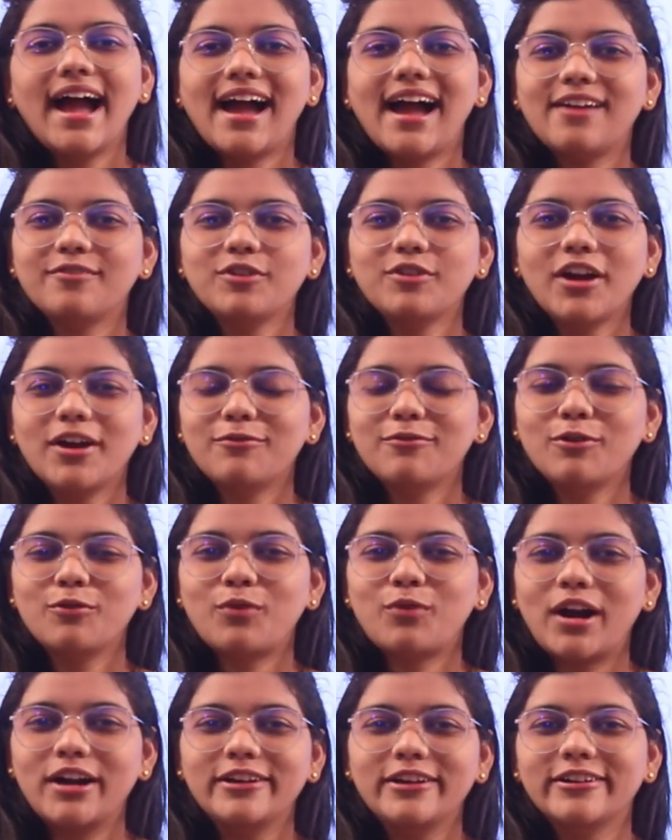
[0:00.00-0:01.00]
Have you ever
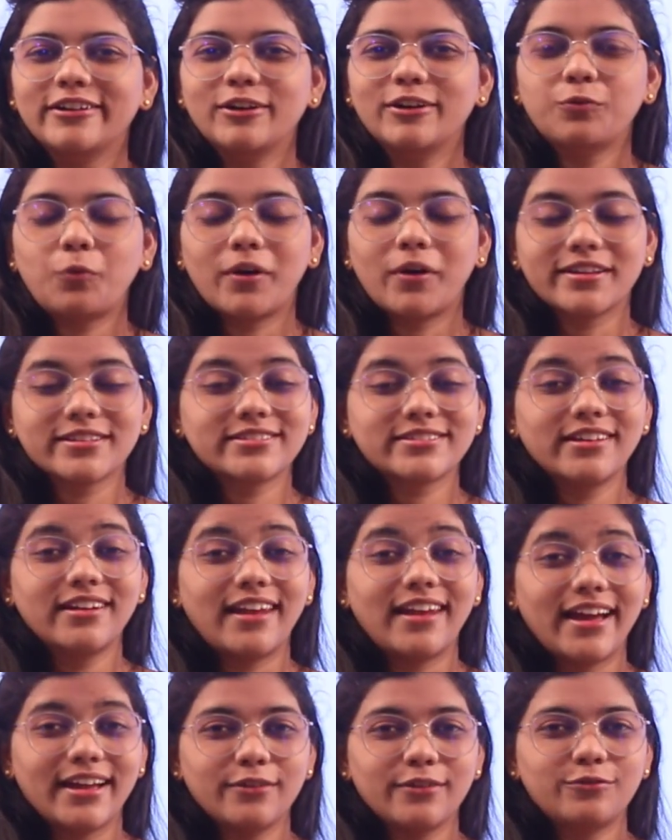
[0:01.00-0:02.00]
wondered what is the
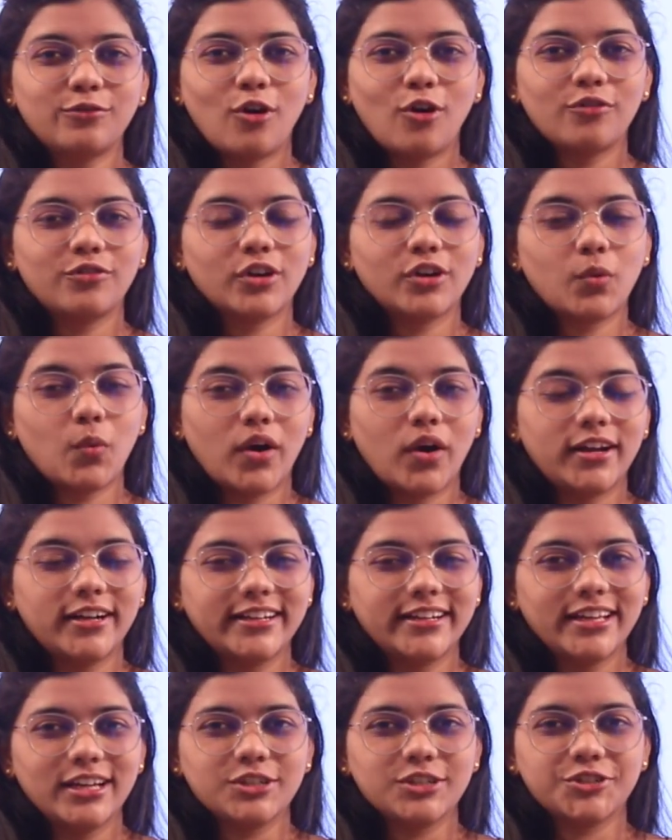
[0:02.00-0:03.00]
life of a
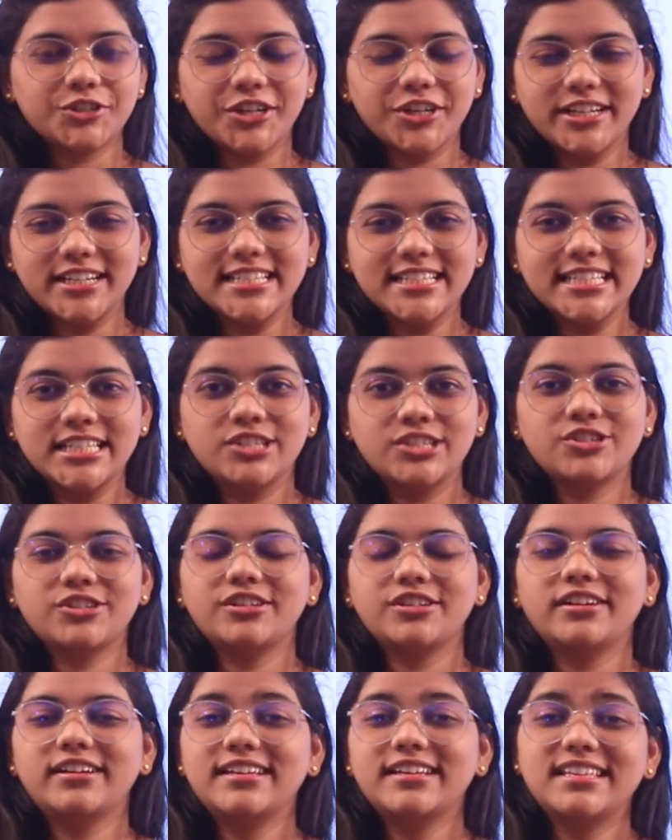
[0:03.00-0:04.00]
quality assurance
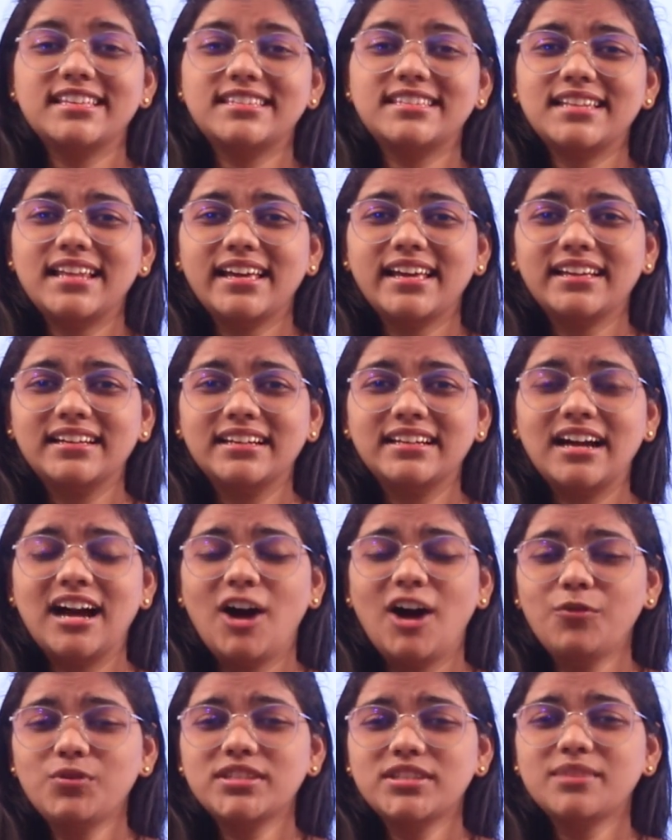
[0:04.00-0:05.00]
engineer is like?
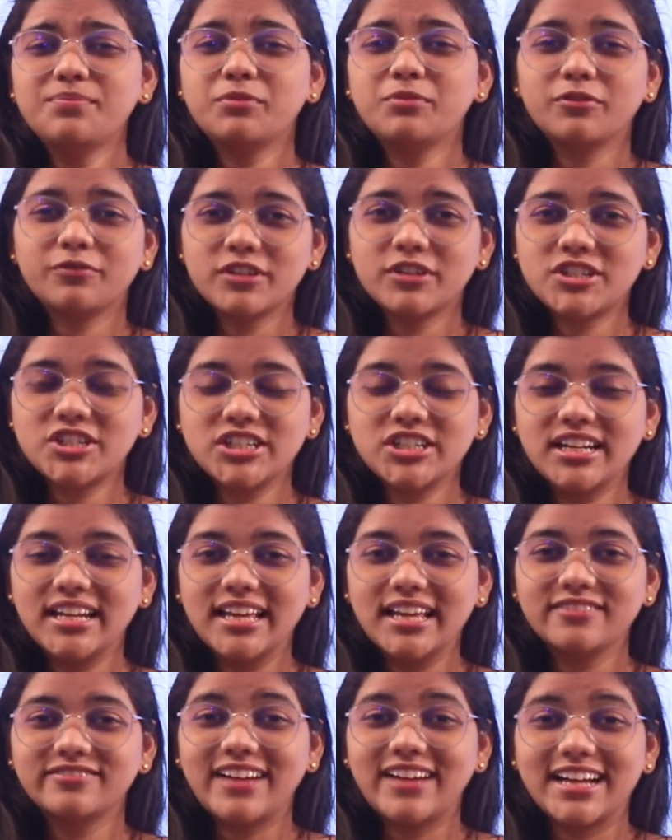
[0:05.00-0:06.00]
How is their professional
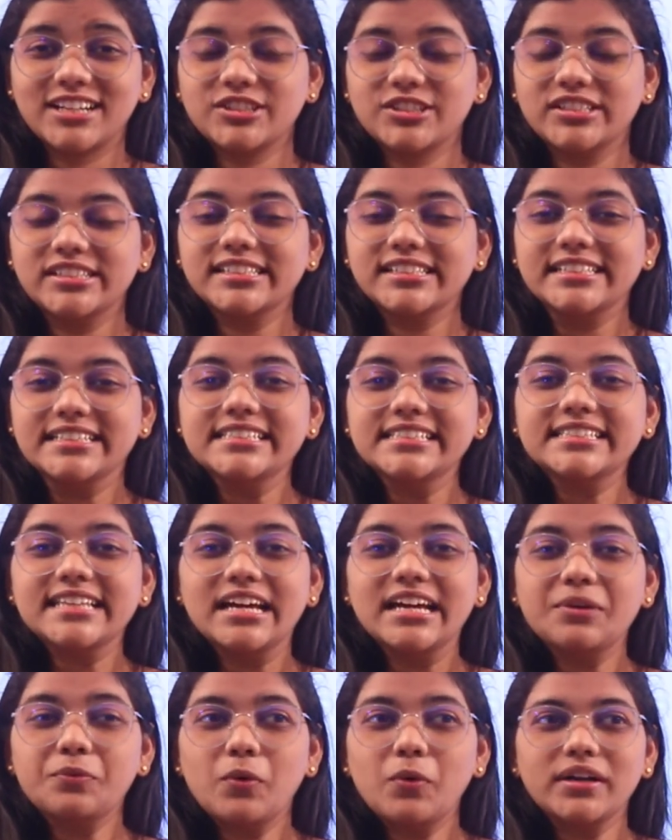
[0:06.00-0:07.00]
life actually is,
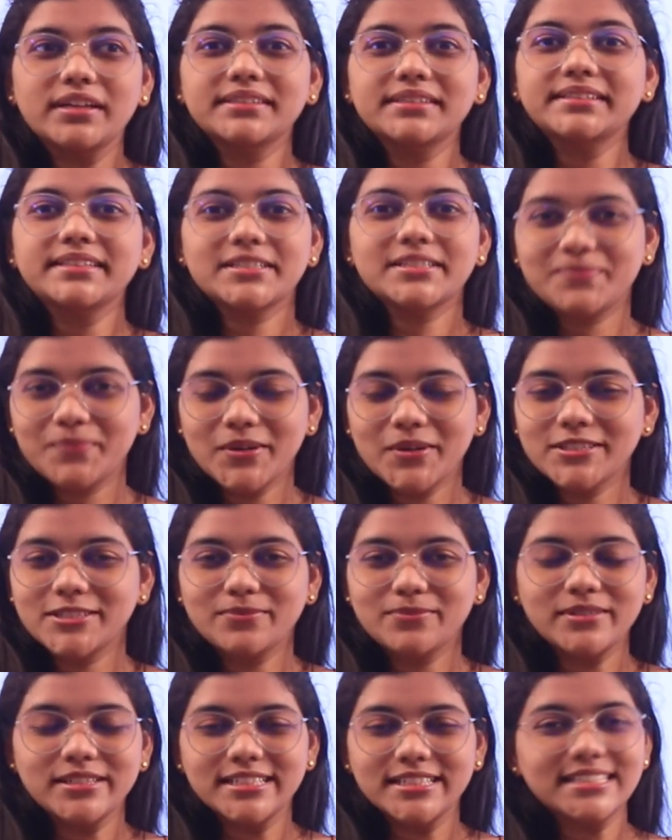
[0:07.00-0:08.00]
and what are the
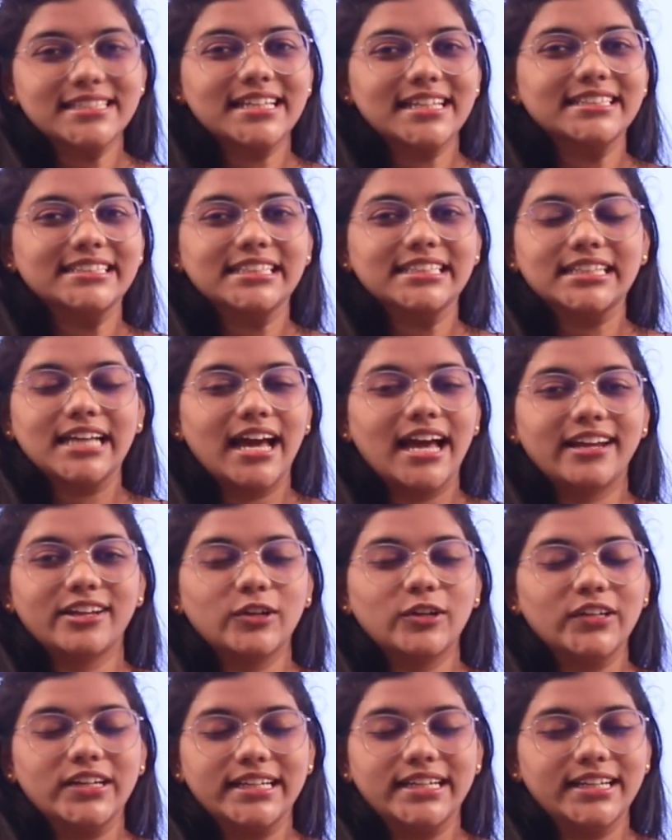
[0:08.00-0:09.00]
responsibilities that they
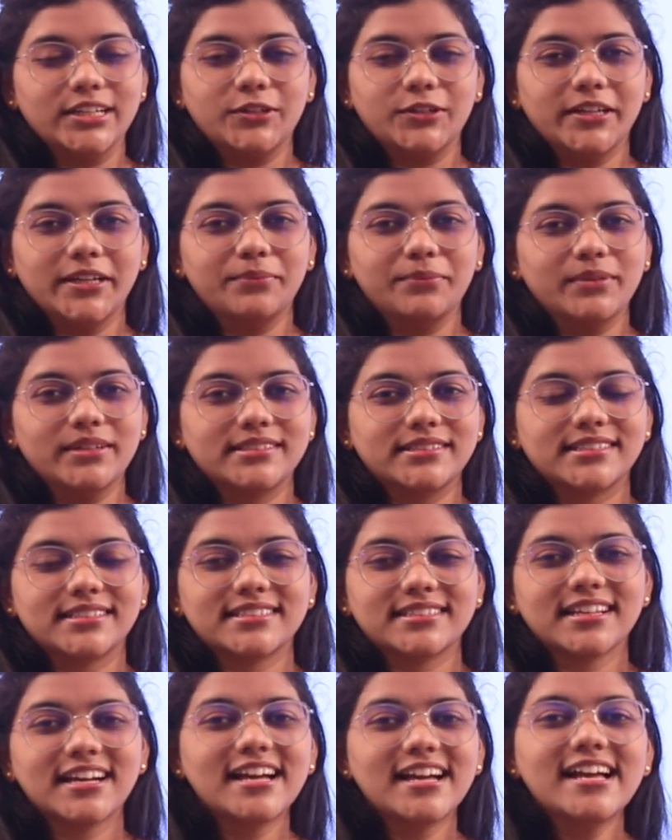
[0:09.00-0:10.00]
carry on a day-to-day
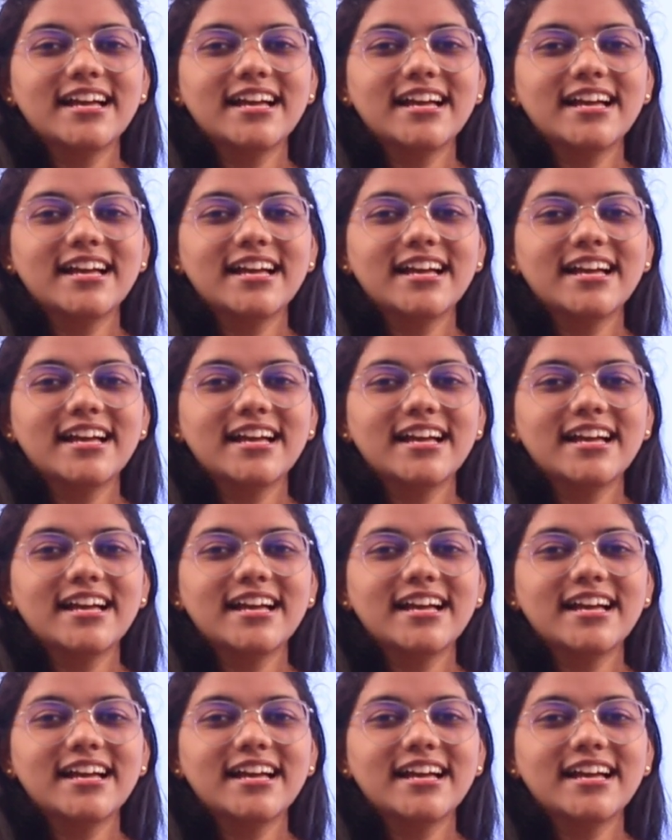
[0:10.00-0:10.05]
basis?